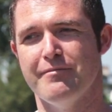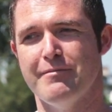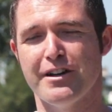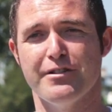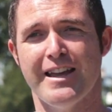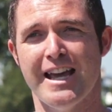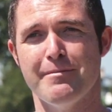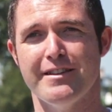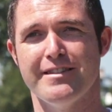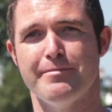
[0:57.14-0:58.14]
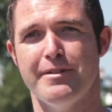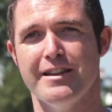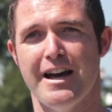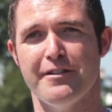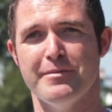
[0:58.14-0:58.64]
medical cannabis has
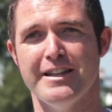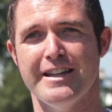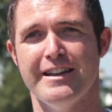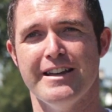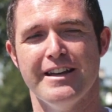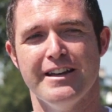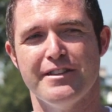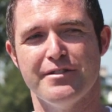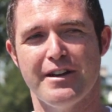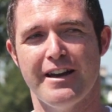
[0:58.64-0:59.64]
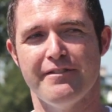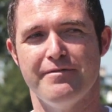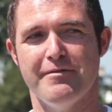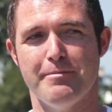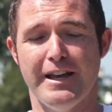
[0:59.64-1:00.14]
allowed me to have
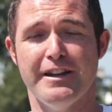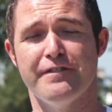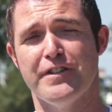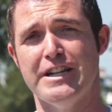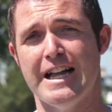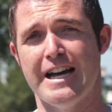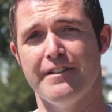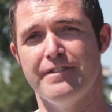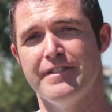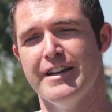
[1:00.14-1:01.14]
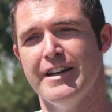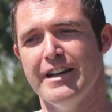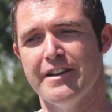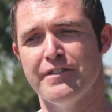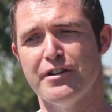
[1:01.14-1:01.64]
a pain-free life,
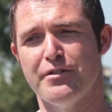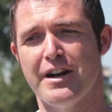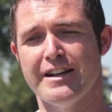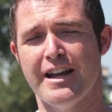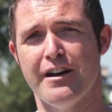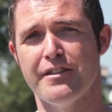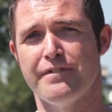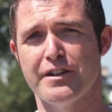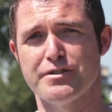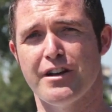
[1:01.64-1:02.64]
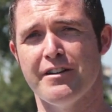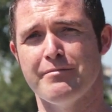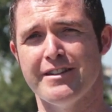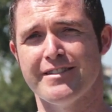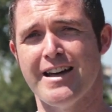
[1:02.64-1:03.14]
even though right now the federal
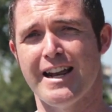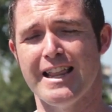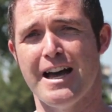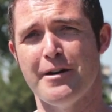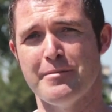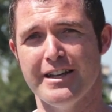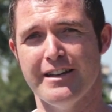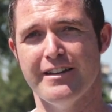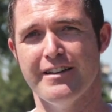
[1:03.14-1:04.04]
government does not allow me